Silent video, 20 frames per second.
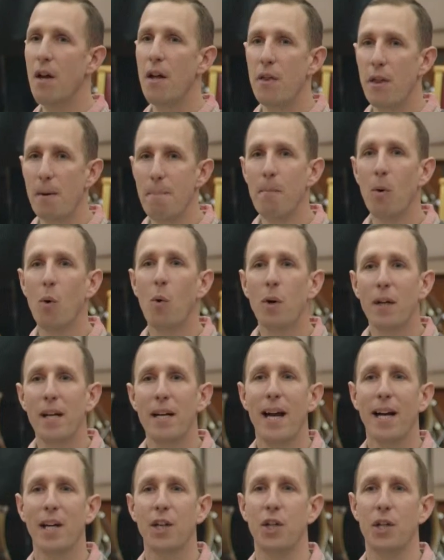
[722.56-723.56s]
The more
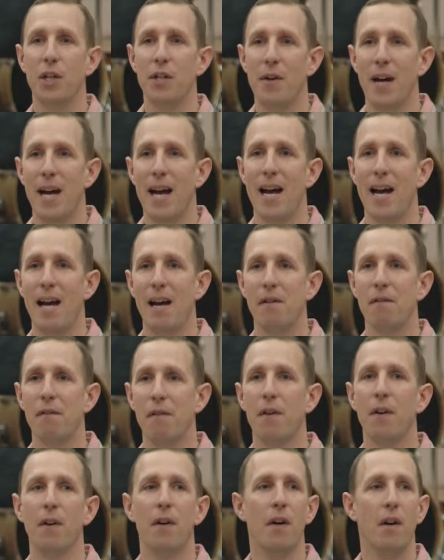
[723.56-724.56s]
connection you
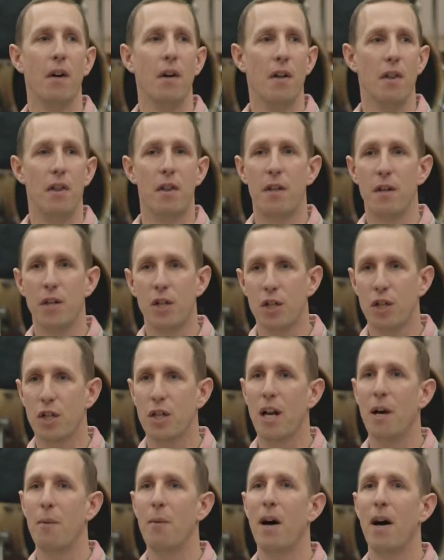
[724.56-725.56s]
have, the
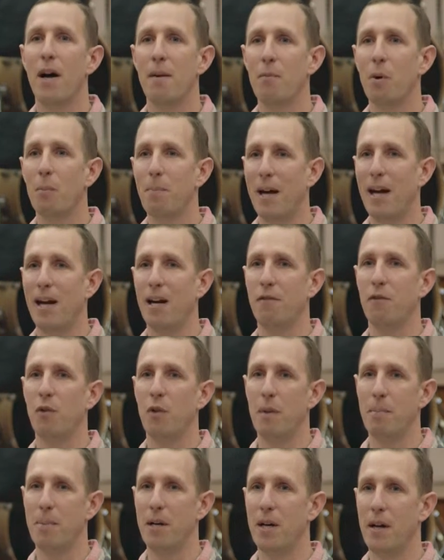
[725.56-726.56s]
slower and more powerful
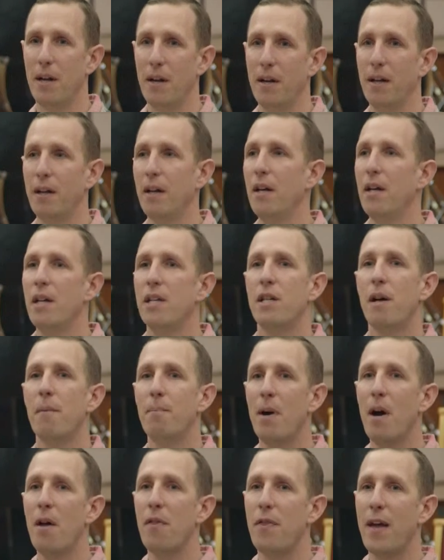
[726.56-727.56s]
the burn. So a
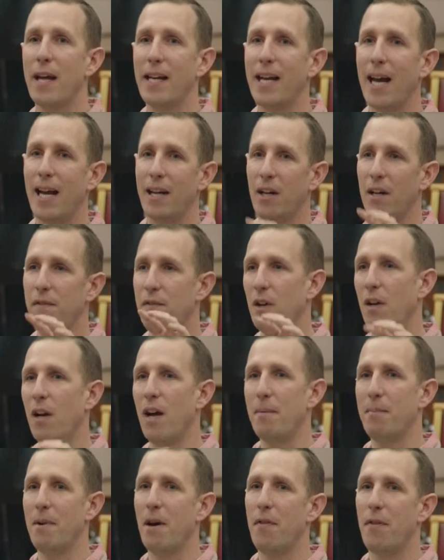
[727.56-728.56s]
birthday candle, if you
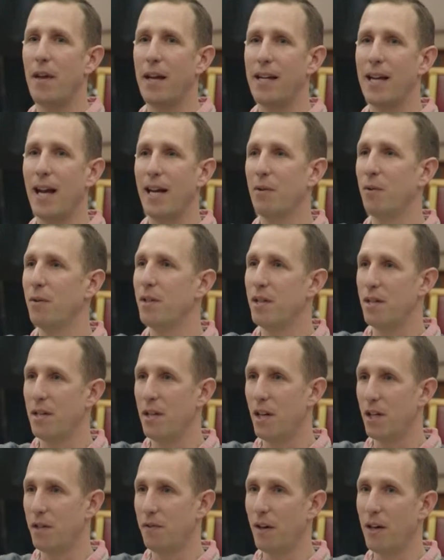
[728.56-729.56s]
light a birthday candle, it doesn't
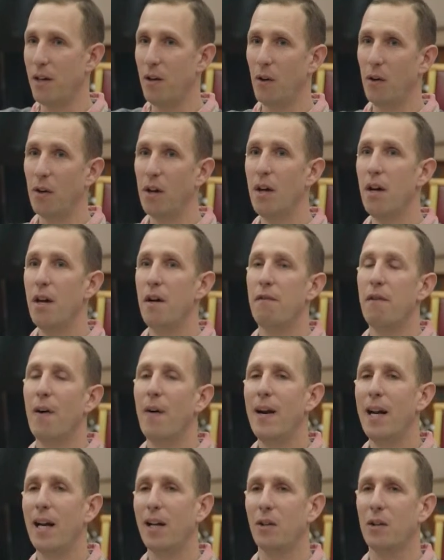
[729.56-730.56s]
last very long.
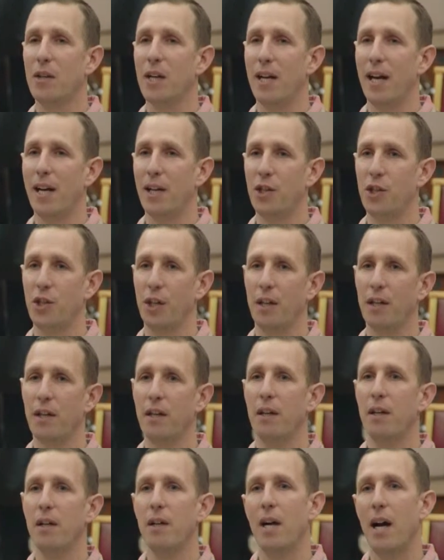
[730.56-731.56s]
Very little connection
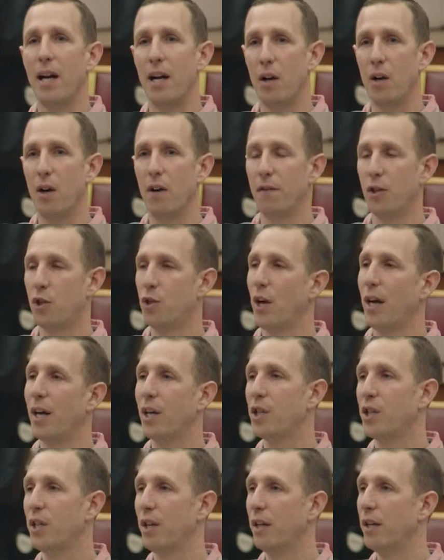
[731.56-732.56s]
and a lot of
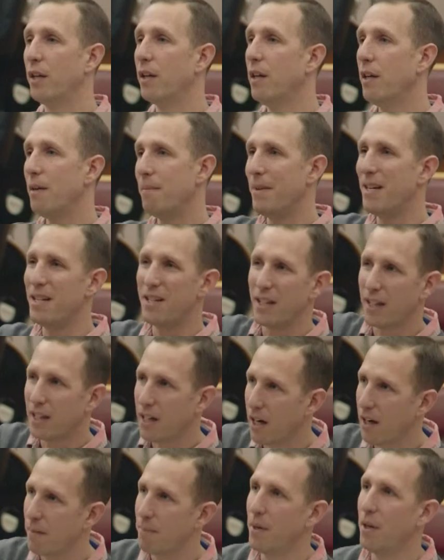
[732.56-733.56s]
attraction means it
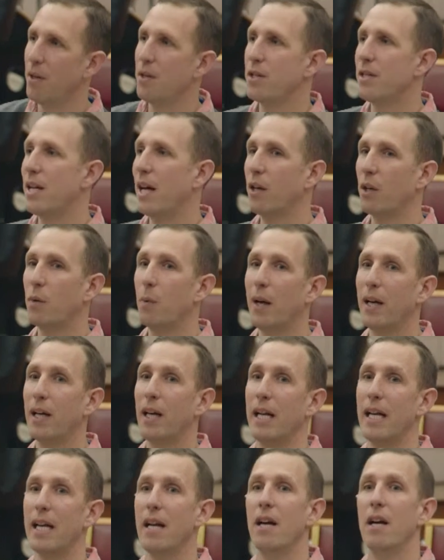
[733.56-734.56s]
kind of burns down
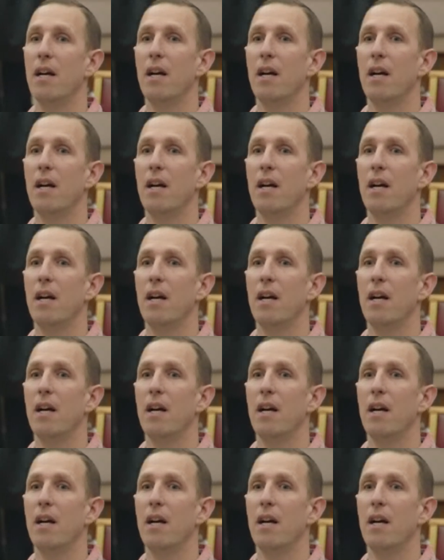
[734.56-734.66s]
quickly.